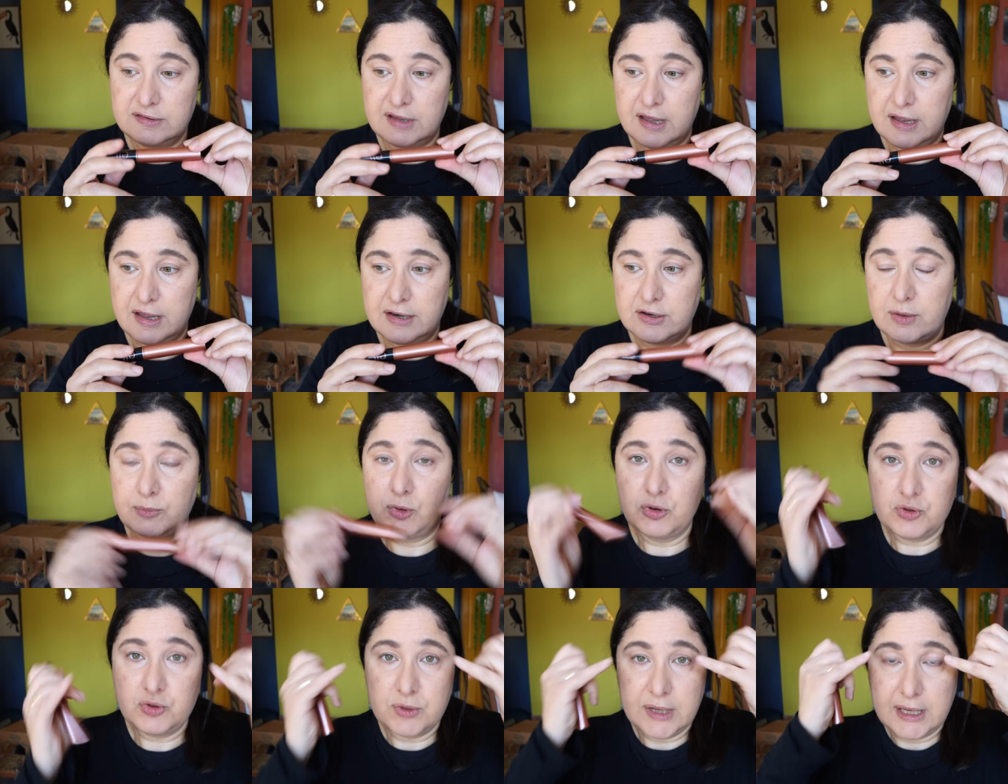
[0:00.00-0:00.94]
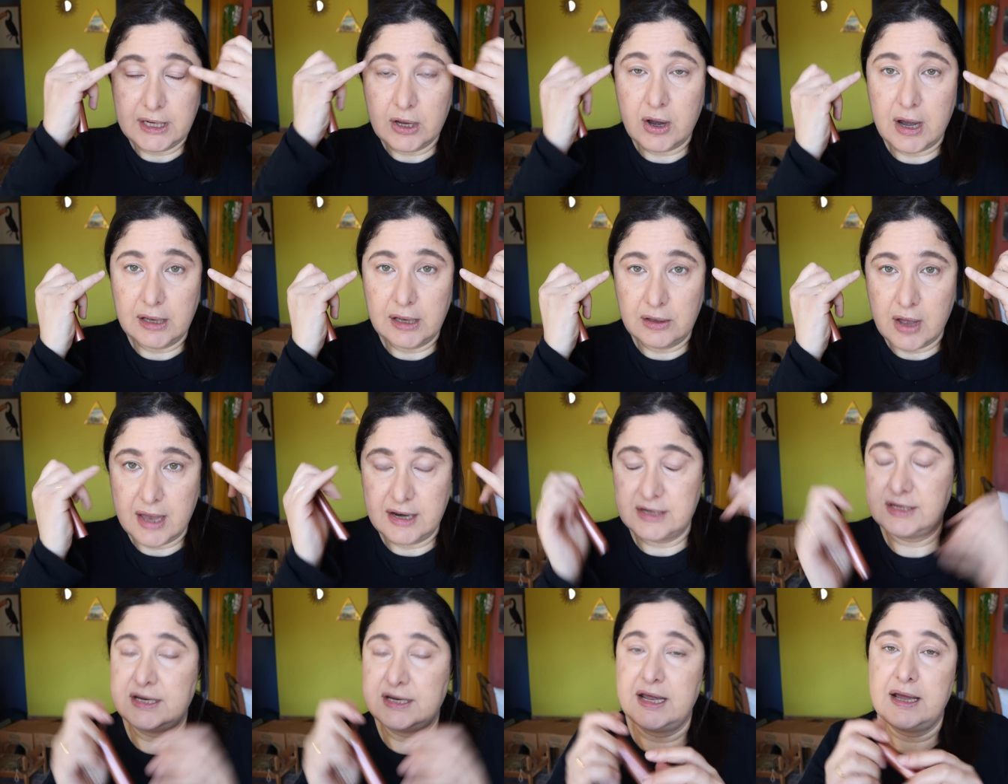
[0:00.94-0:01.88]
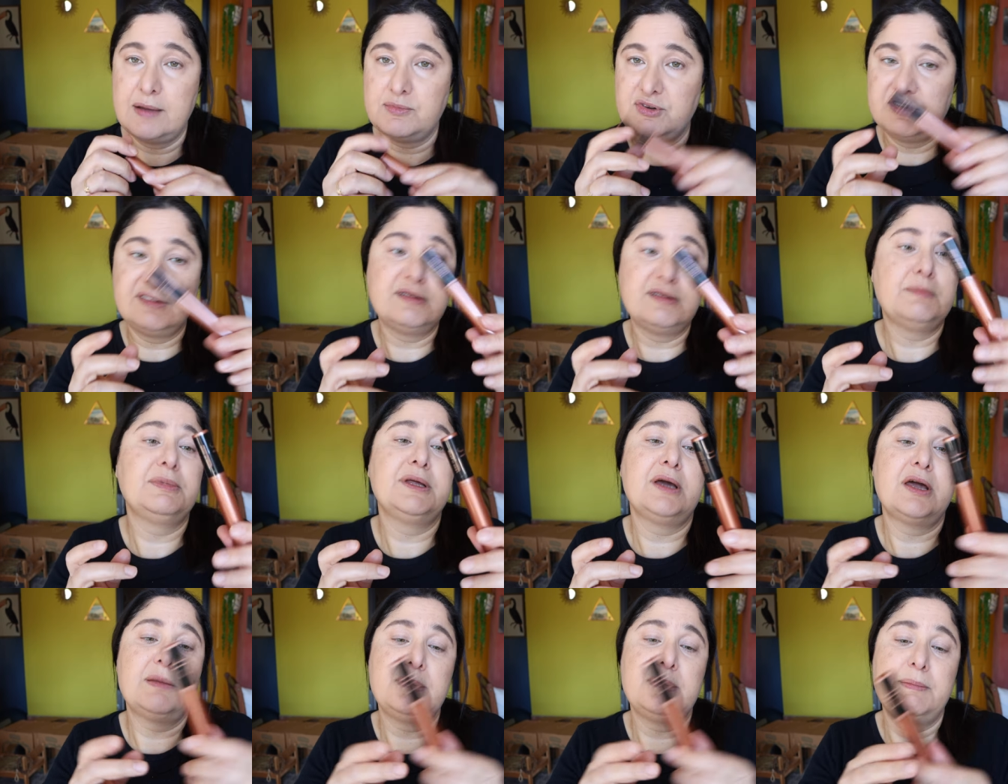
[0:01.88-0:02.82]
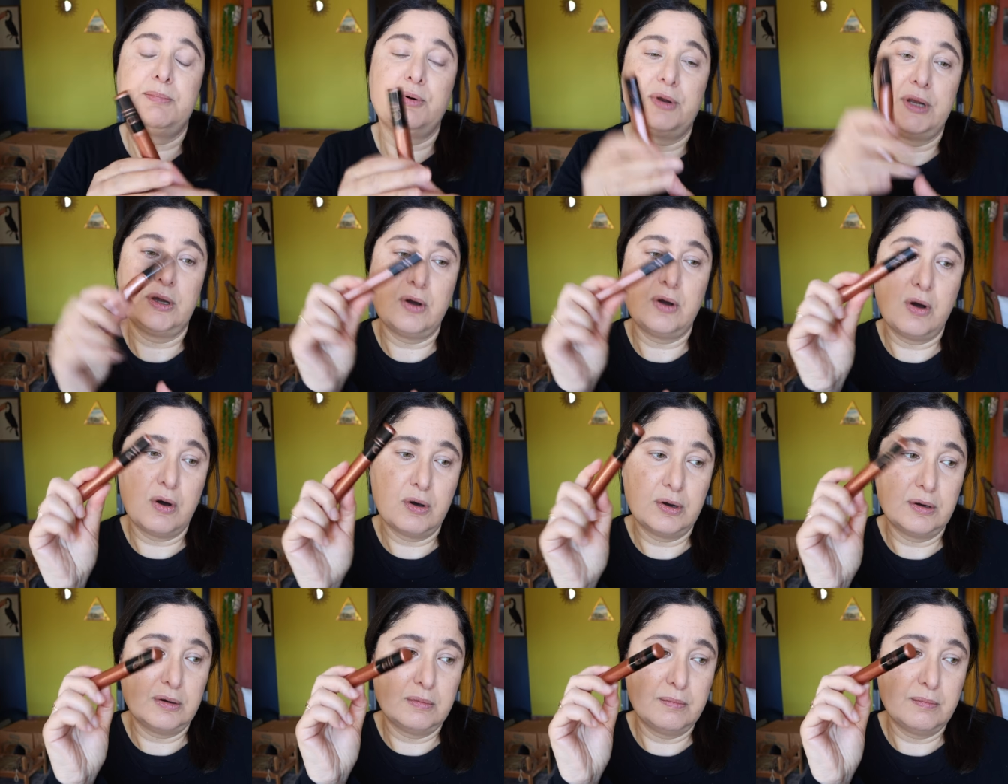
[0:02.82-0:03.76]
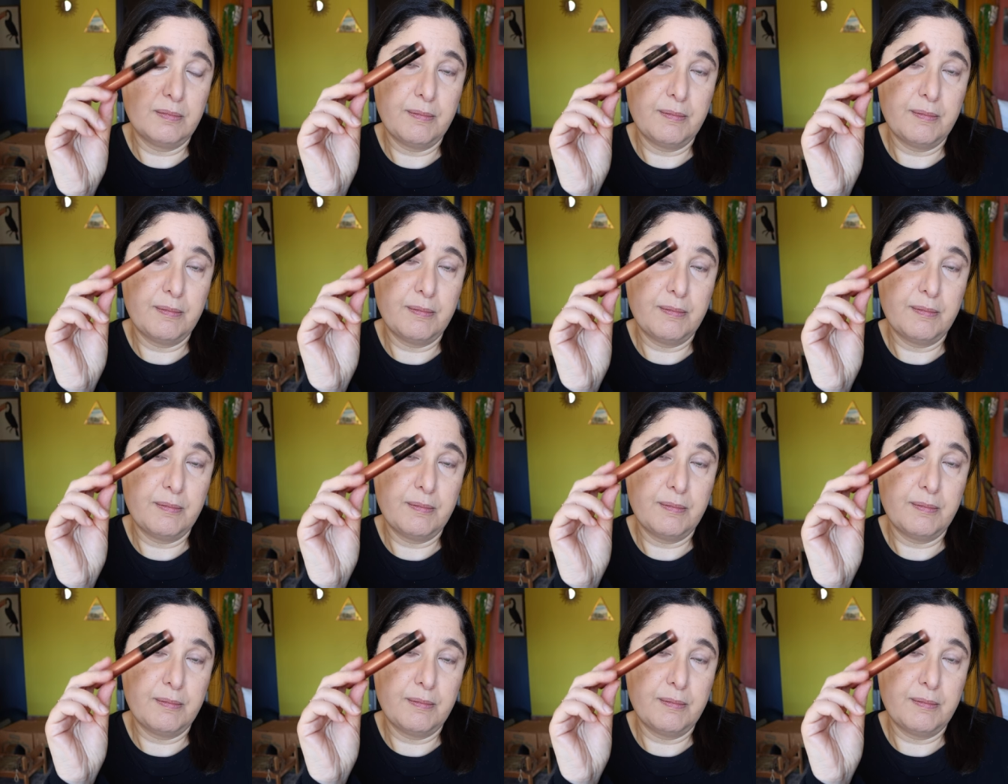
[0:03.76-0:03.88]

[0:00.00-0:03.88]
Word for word: and I'm not doing any eyeliner today I'm just simply going to be putting on